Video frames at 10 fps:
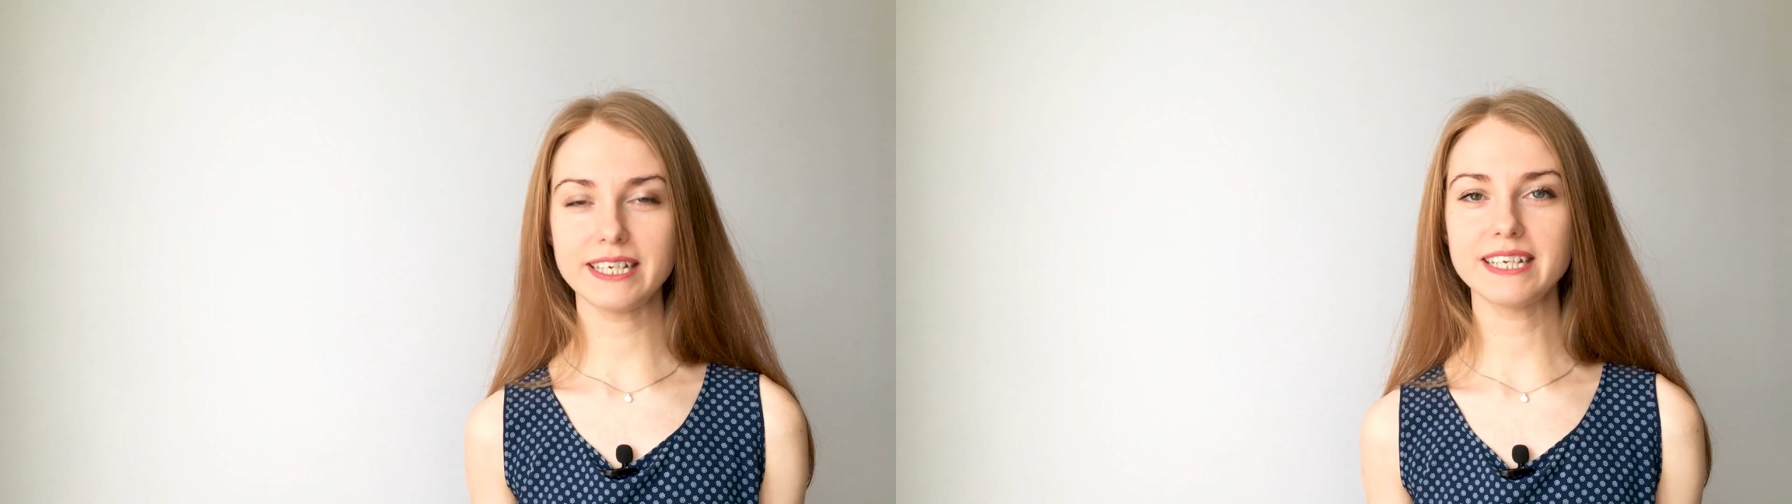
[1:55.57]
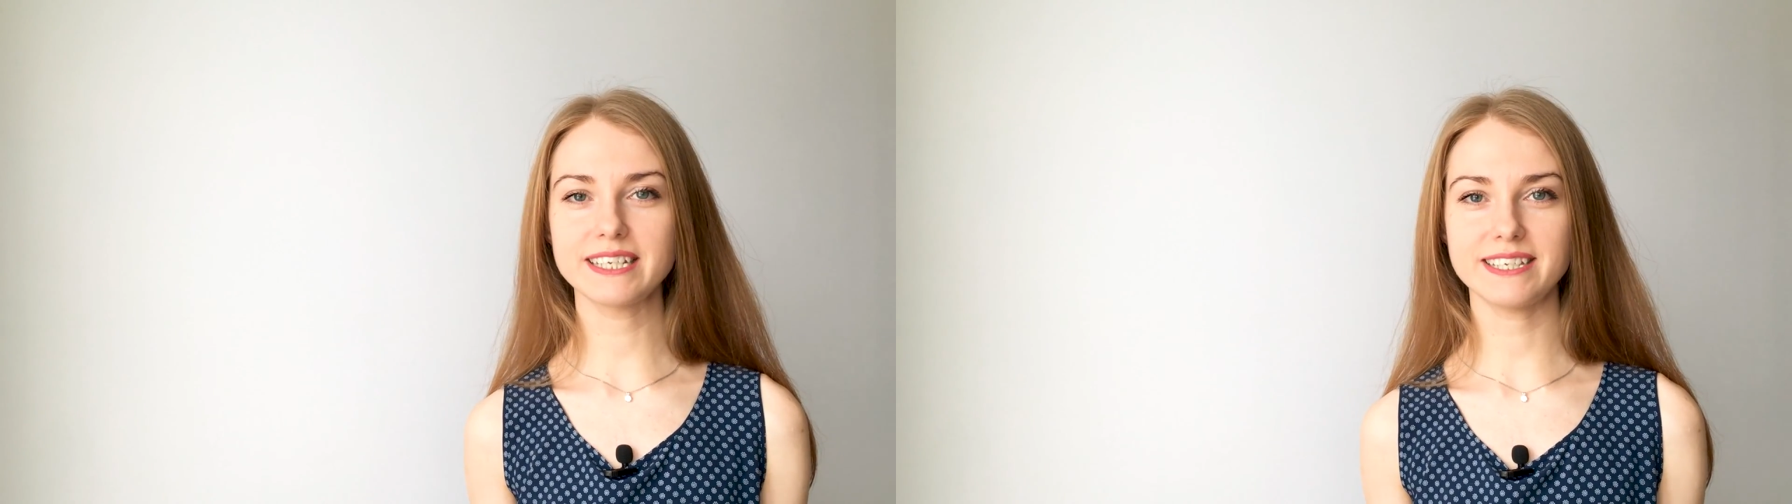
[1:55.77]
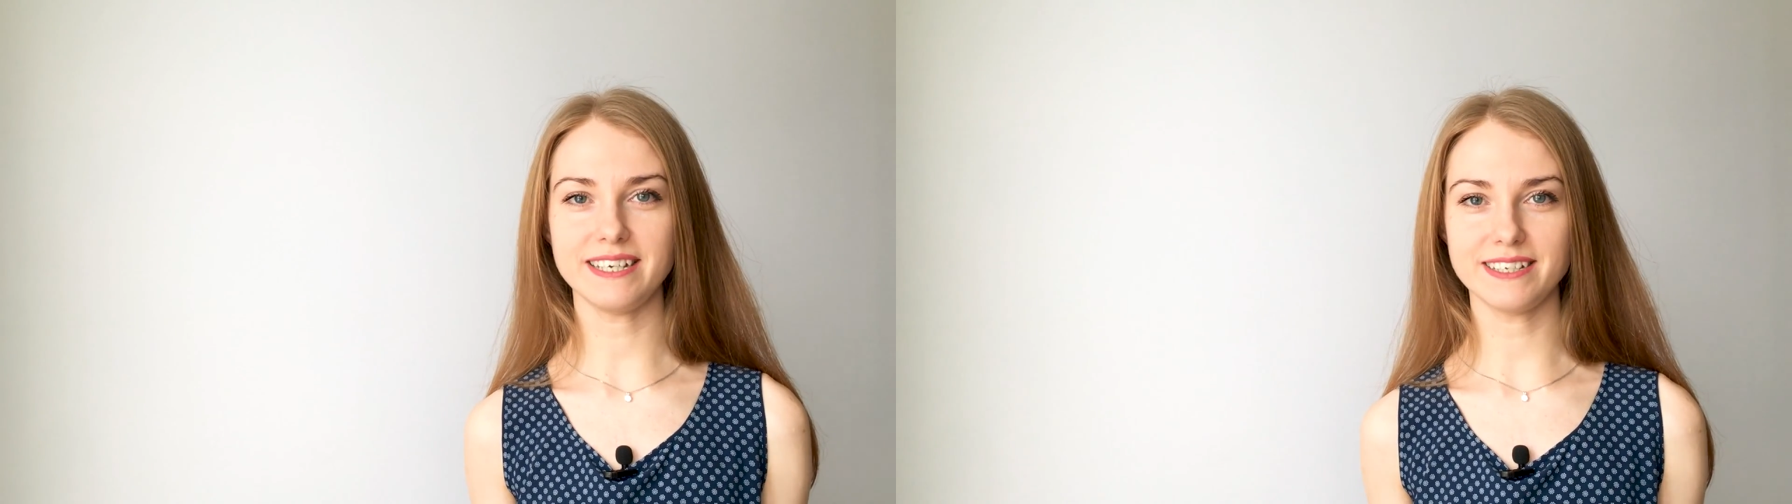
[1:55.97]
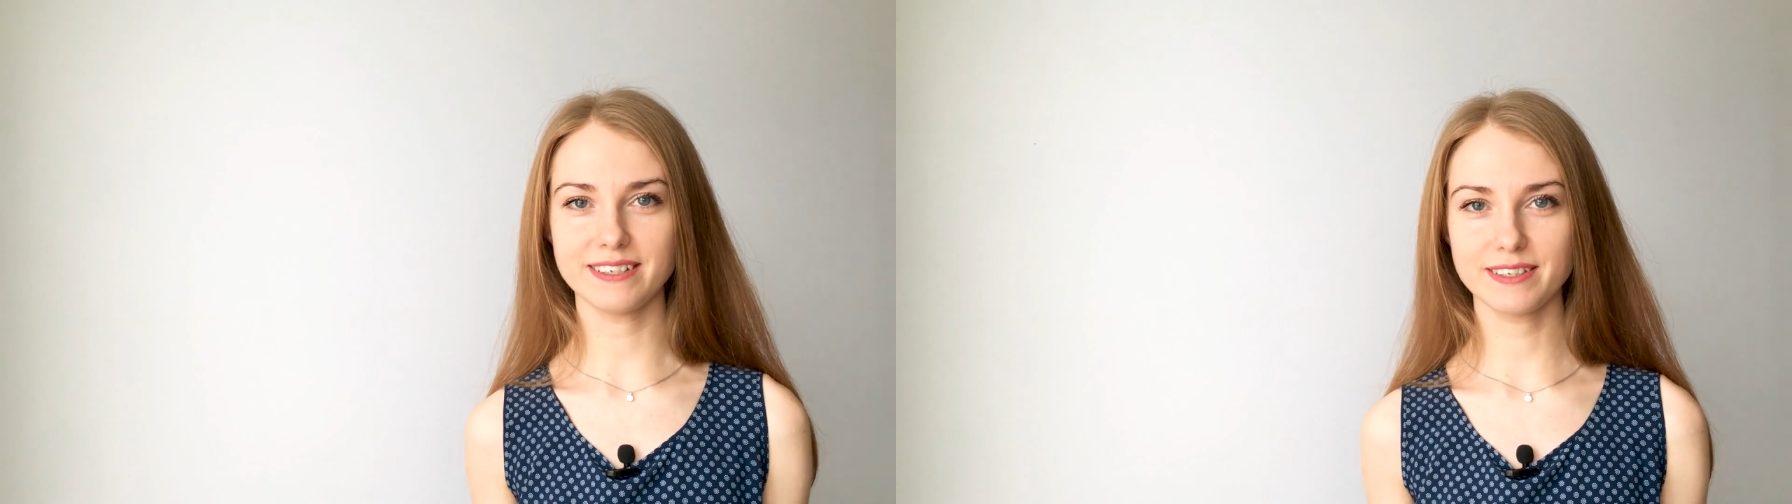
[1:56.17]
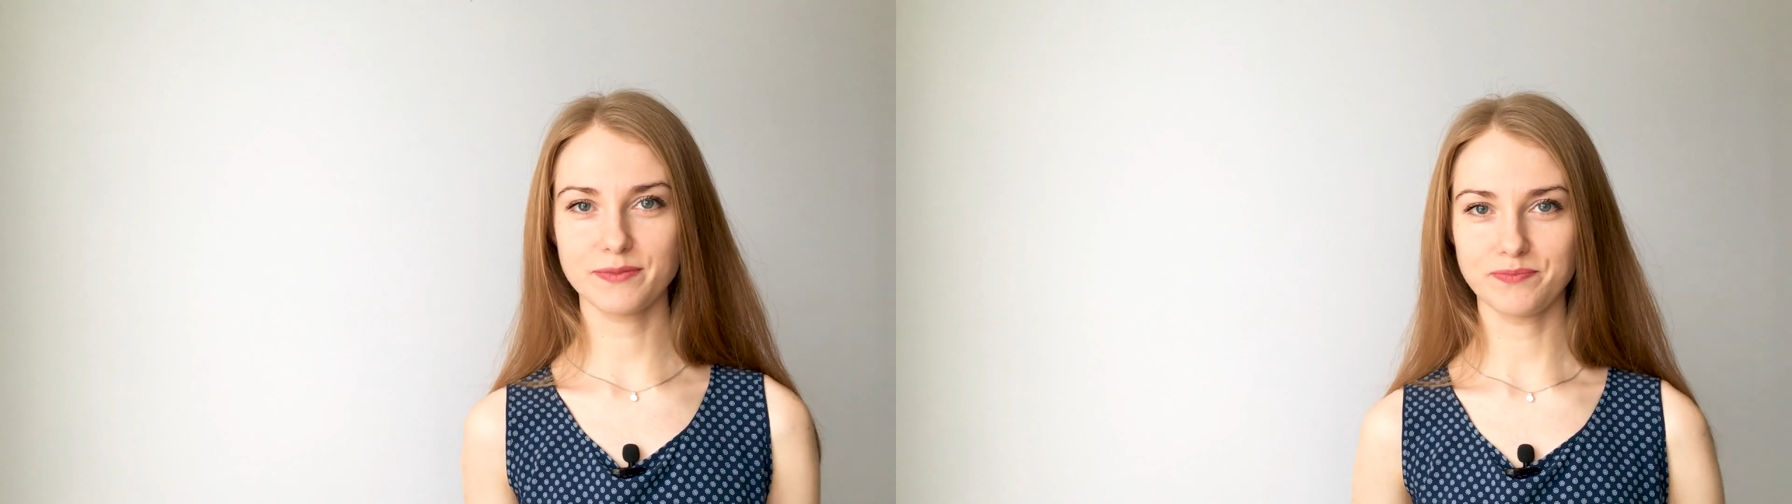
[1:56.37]
in a
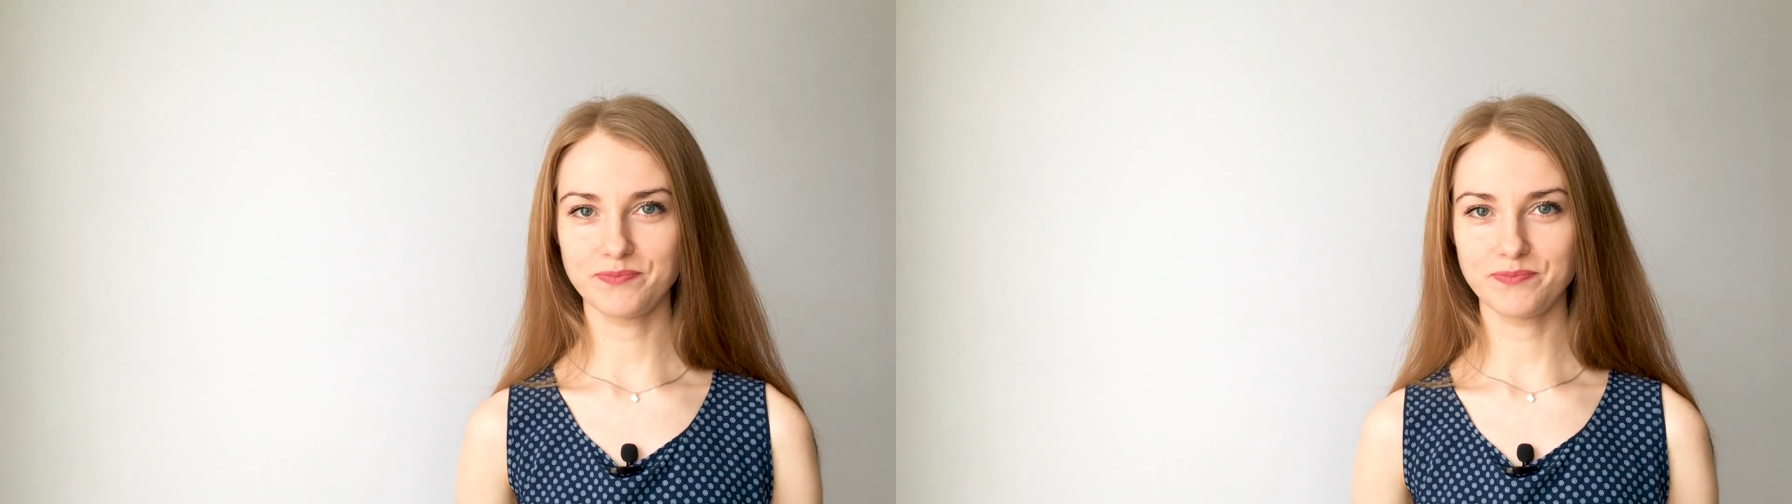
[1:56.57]
sentence.